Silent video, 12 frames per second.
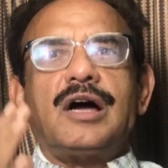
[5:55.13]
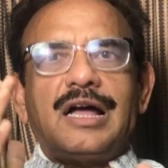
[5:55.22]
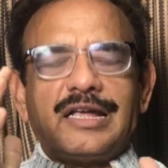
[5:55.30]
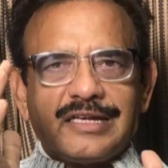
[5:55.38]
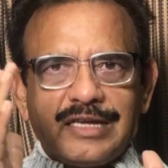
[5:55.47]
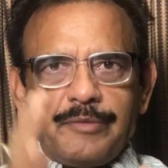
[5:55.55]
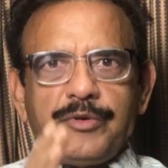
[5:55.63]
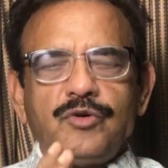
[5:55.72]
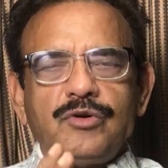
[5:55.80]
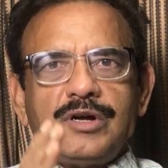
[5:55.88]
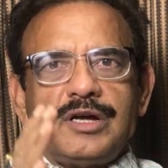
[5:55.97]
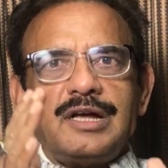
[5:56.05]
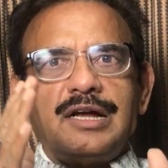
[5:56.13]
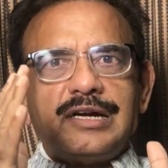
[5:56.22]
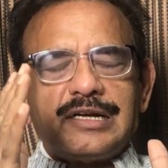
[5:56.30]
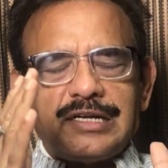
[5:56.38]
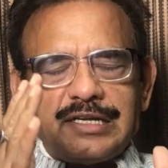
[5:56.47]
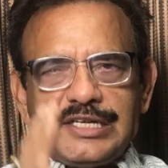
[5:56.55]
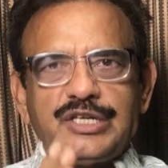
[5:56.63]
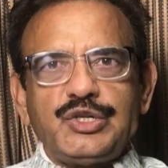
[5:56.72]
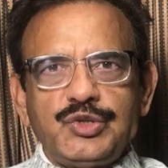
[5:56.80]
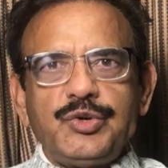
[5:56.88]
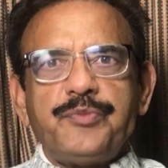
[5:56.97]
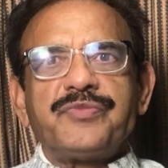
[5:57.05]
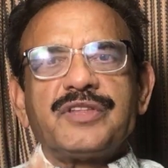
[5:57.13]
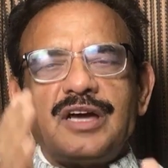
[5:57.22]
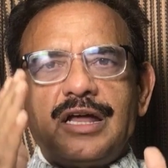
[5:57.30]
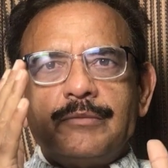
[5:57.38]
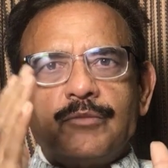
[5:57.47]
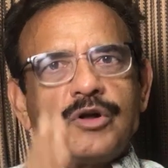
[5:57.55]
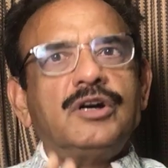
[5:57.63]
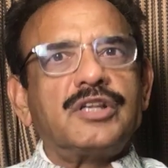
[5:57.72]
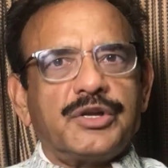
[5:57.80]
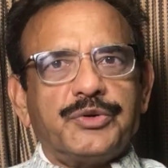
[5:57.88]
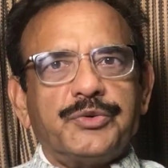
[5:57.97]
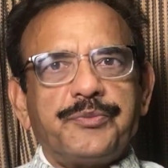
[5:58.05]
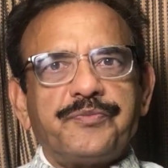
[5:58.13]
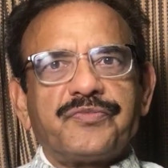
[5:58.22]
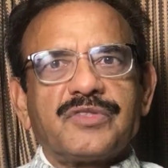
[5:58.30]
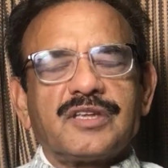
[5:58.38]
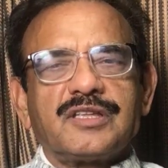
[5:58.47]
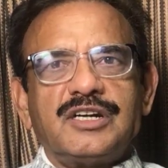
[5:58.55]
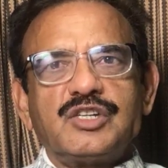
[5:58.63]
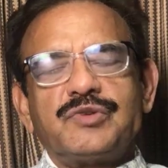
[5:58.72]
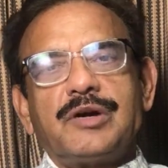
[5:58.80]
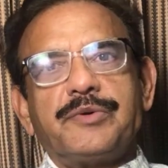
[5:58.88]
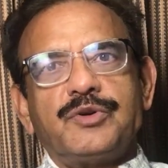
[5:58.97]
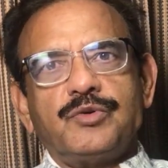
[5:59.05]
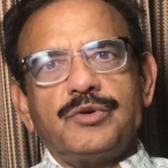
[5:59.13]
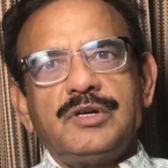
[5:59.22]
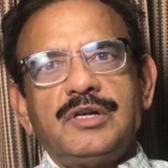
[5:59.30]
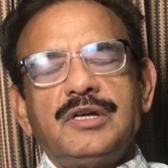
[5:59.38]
I give you, teach you, and monitor you. That's what we do.